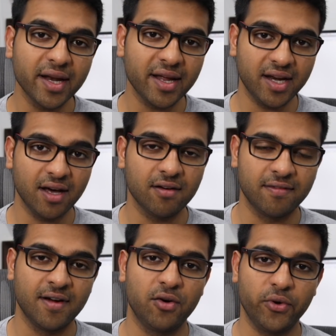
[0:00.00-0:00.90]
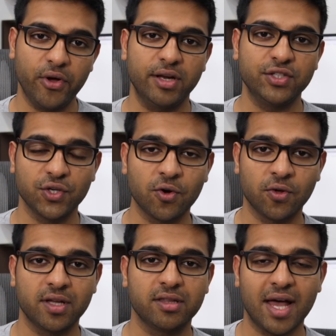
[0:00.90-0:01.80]
than enough to
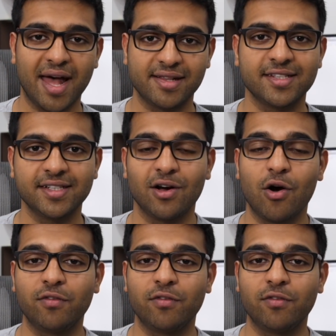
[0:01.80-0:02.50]
ensure that the handset